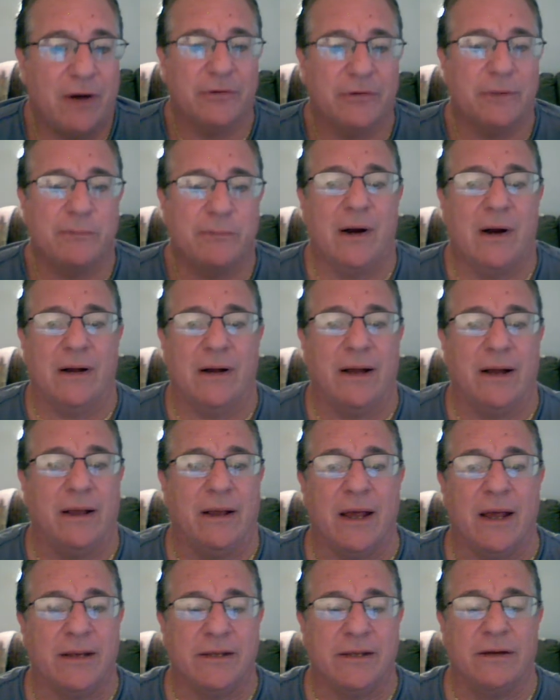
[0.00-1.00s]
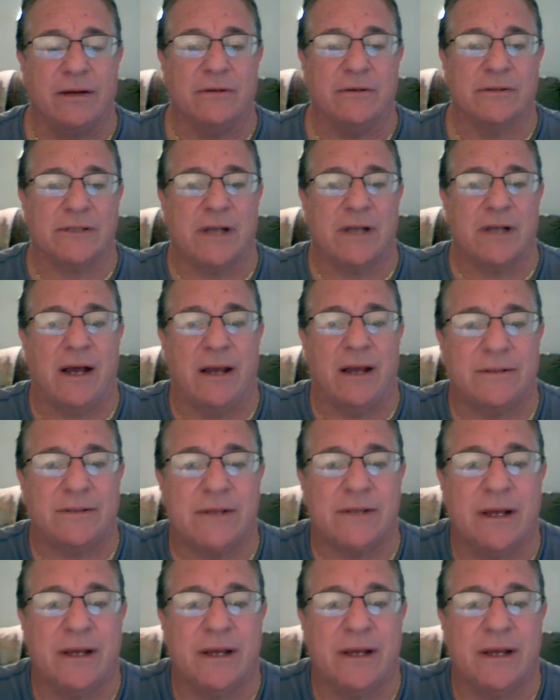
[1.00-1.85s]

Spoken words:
Football, I got down to a science.